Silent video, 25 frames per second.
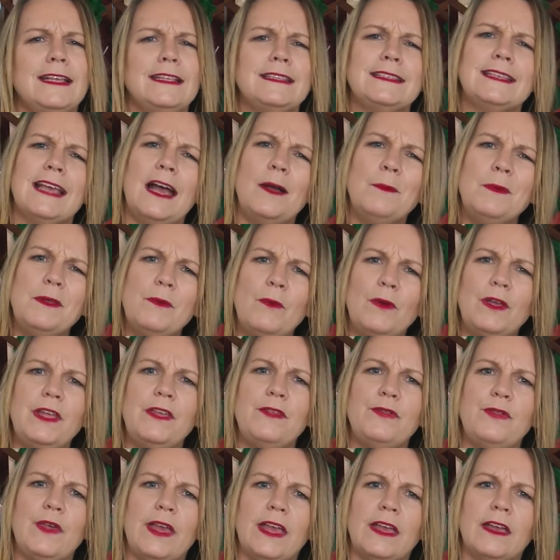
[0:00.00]
Tell me what you
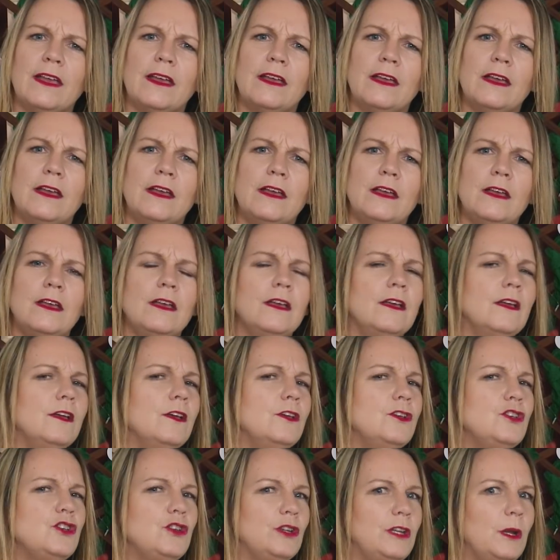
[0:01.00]
think.
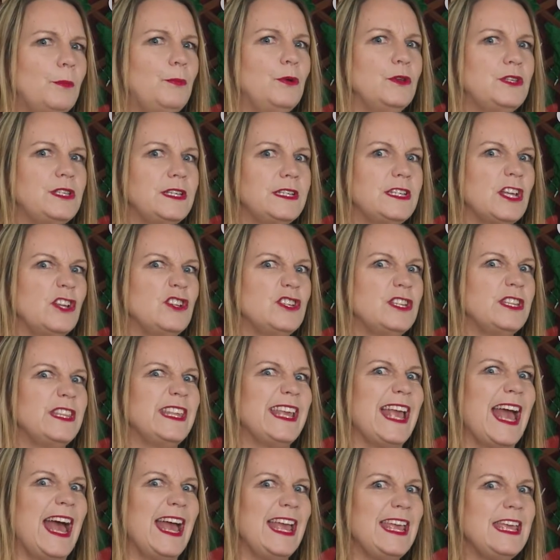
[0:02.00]
Should I put it under
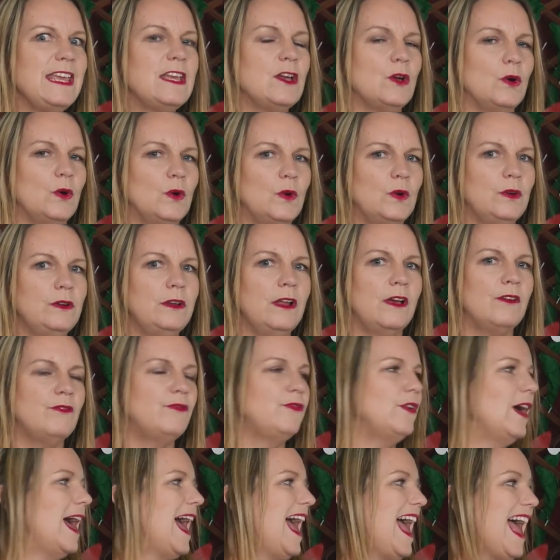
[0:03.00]
the acorn
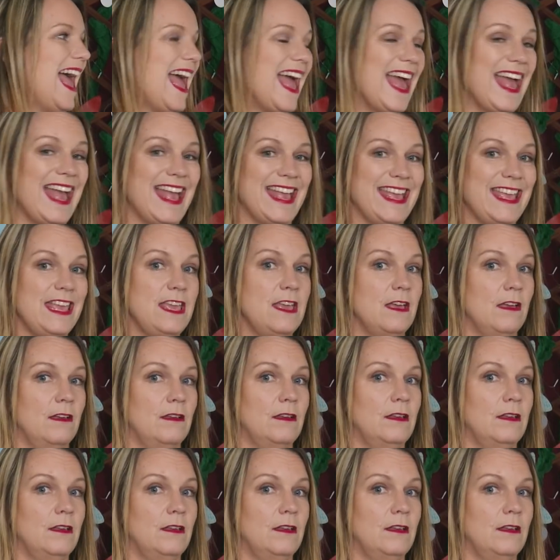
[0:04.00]
for A